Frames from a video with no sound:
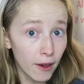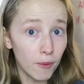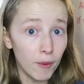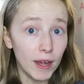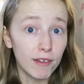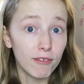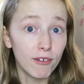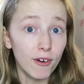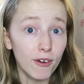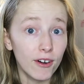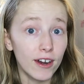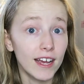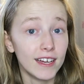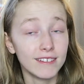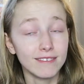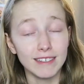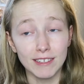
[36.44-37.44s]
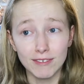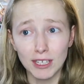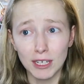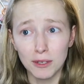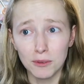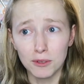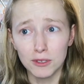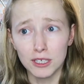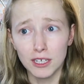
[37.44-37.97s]
wait for it, even though
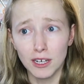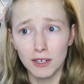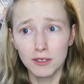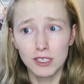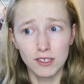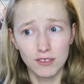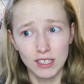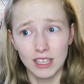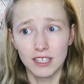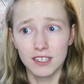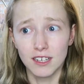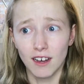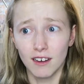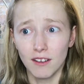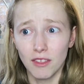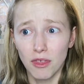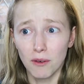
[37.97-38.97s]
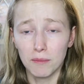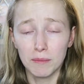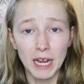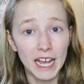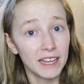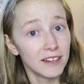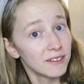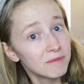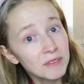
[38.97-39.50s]
you already know because you've seen the title and
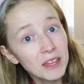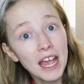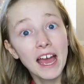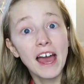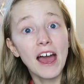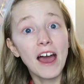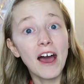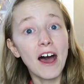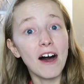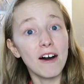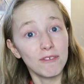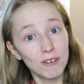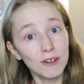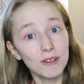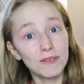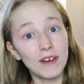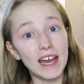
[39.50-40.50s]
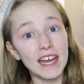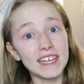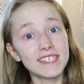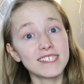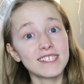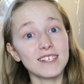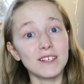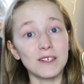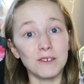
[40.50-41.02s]
thumbnail, a full
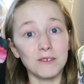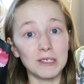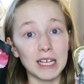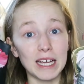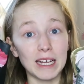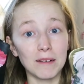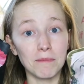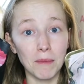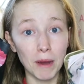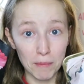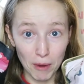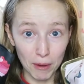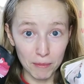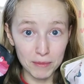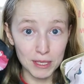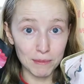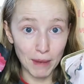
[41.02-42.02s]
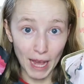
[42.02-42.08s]
face using my mom's